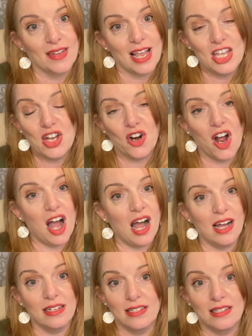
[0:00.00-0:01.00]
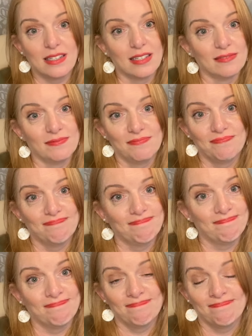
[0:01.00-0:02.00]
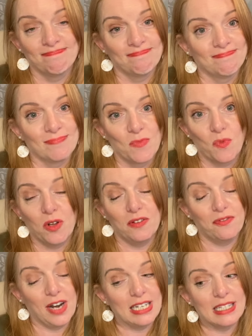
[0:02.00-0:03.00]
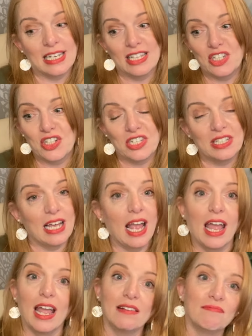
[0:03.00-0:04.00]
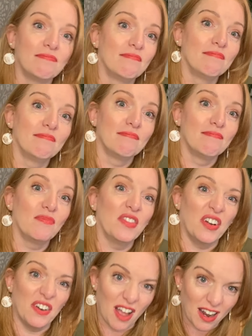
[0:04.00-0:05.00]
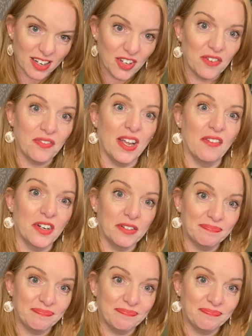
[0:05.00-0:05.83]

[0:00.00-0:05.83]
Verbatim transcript: your odds, well, friends, let's just say they're not in your favor.